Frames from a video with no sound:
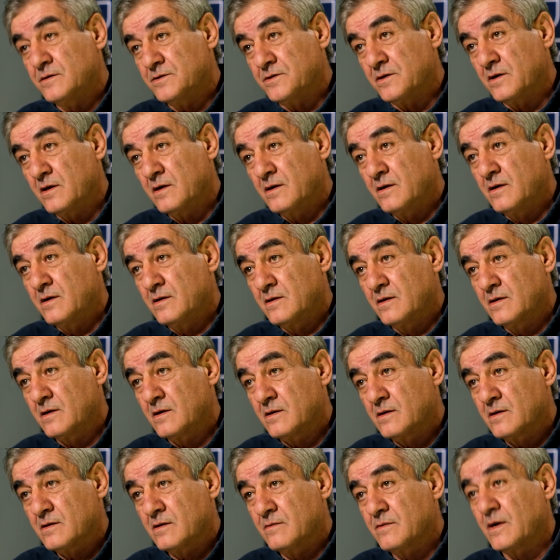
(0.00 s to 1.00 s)
This is
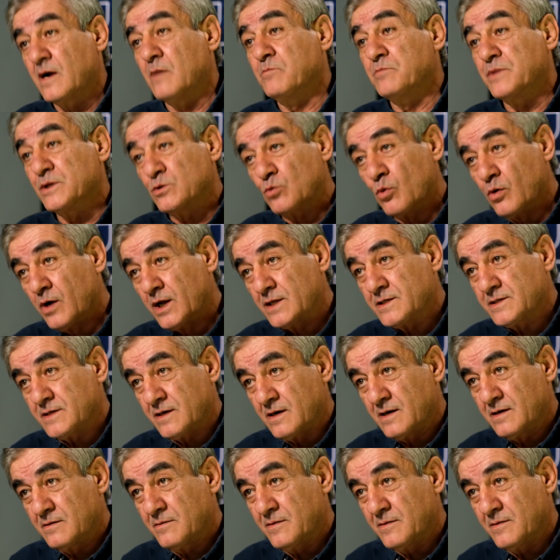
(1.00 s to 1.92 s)
what already led to the